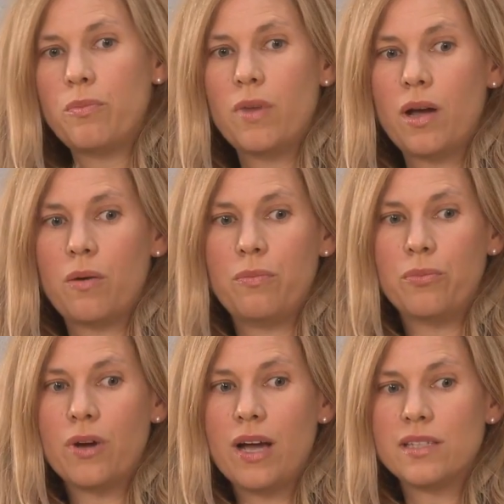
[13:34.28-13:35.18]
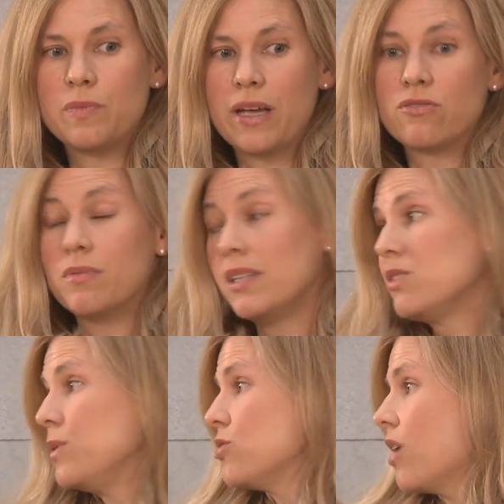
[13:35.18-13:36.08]
a broad spectrum, at
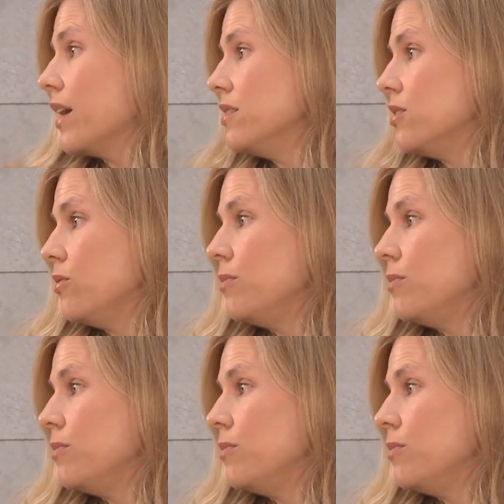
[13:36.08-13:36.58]
least we tried to,